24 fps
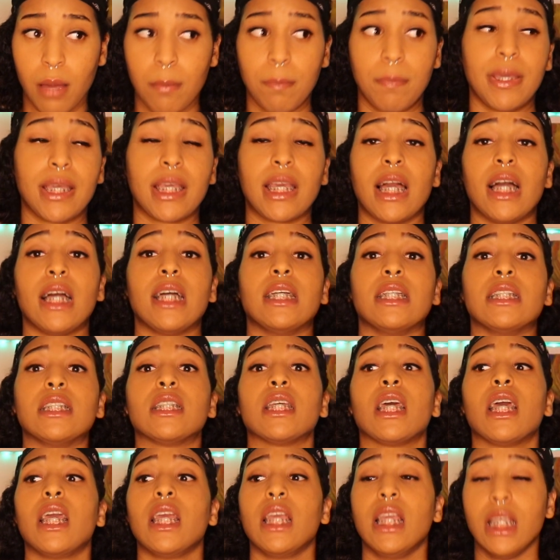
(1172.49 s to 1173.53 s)

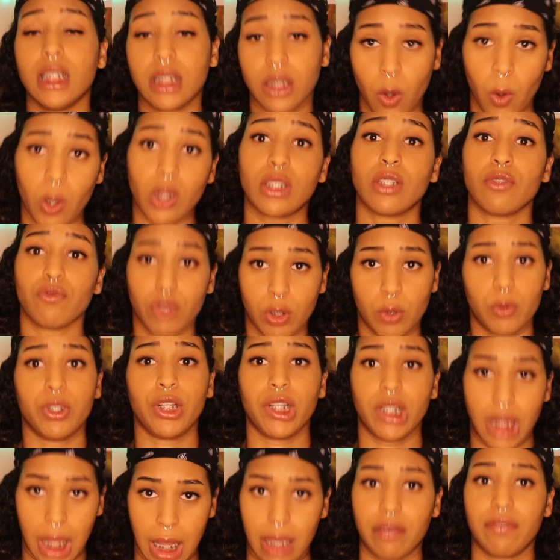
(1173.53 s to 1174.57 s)
Because he's going to ruin
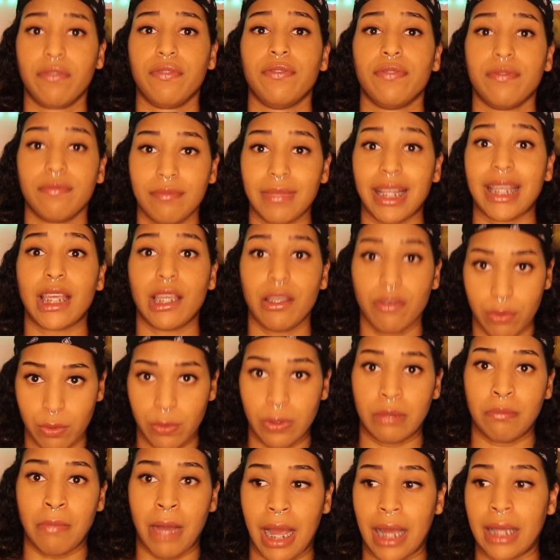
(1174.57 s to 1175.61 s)
your life like you
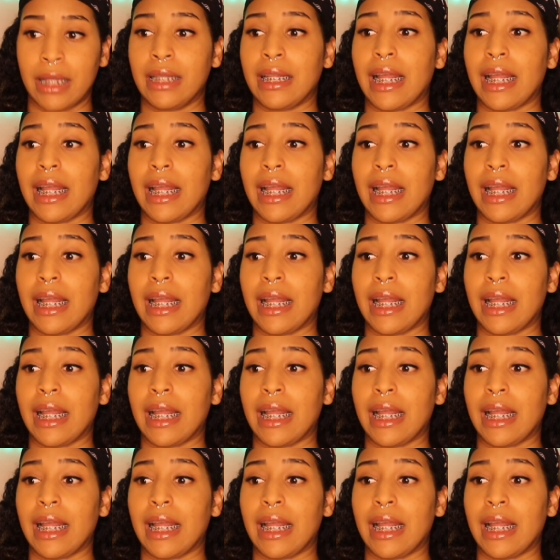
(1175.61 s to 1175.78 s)
ruined mine.